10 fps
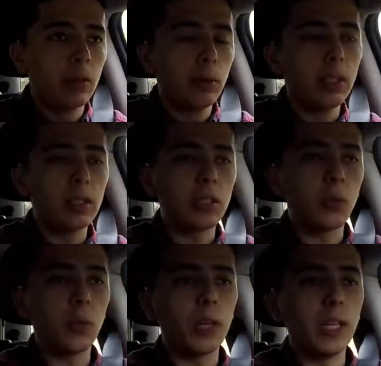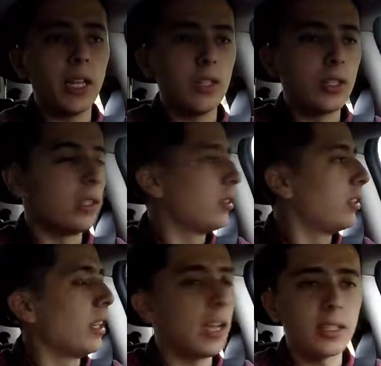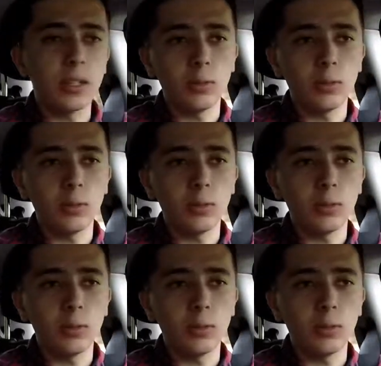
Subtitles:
We can start with the engine. It has a